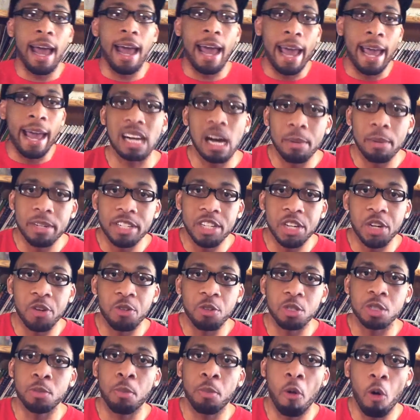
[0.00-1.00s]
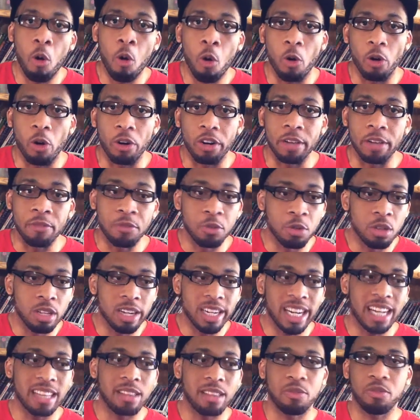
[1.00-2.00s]
My commentary was poor. If you
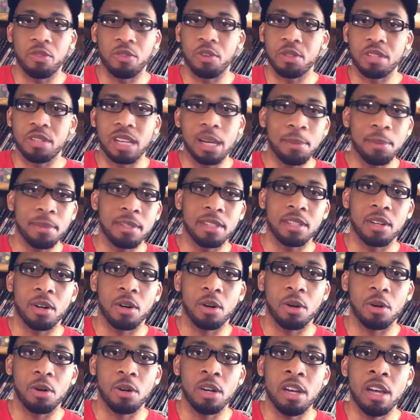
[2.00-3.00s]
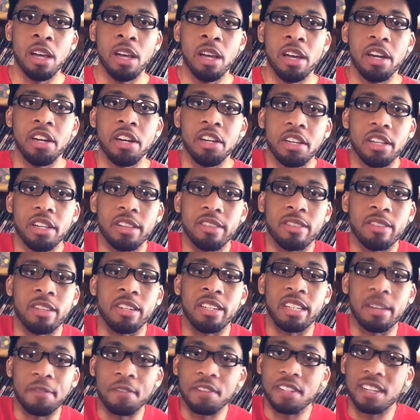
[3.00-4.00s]
look at the first episode,
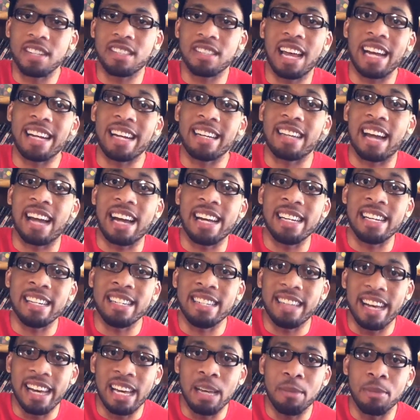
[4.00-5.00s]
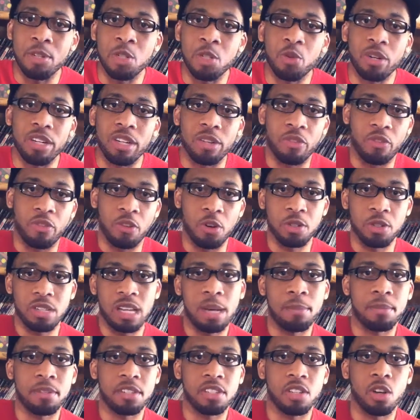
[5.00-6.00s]
the difference is like night and day between the first
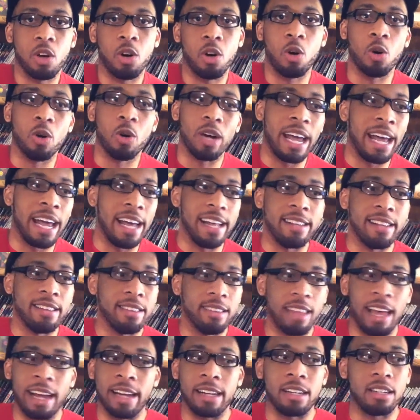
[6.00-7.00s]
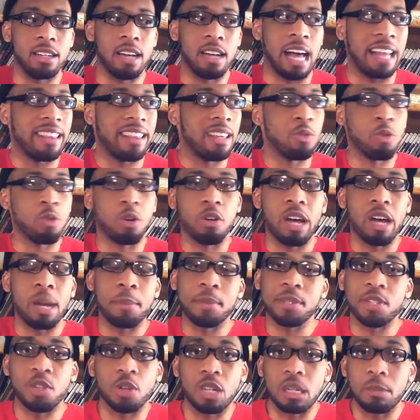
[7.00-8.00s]
episode and like, I think we're on
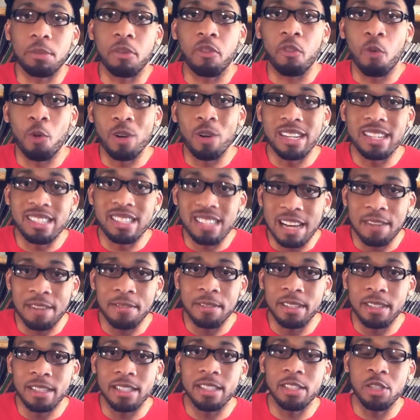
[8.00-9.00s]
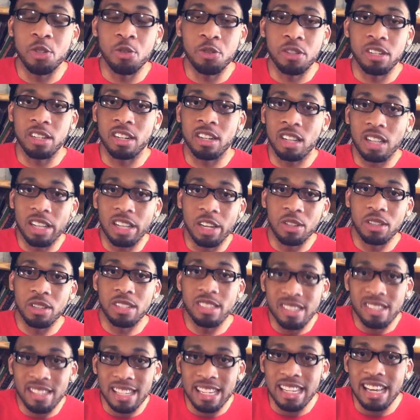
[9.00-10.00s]
episode number 47. You can
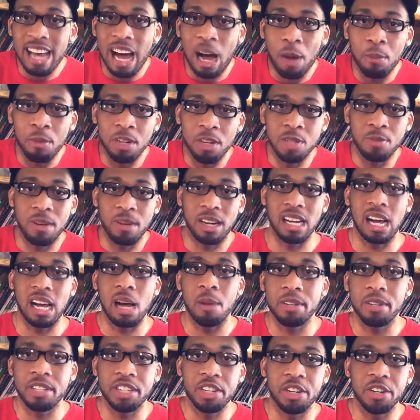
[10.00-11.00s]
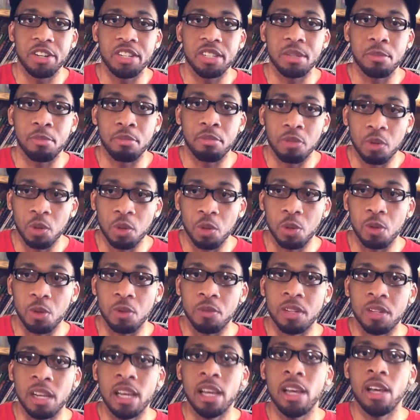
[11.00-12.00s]
clearly see how much my commentary has
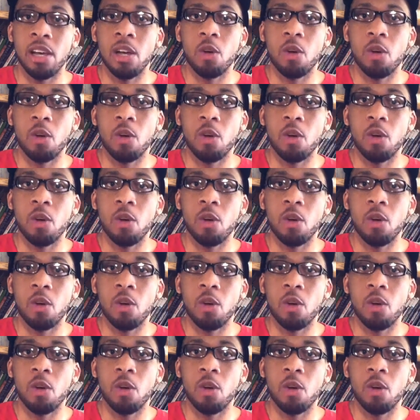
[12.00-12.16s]
improved.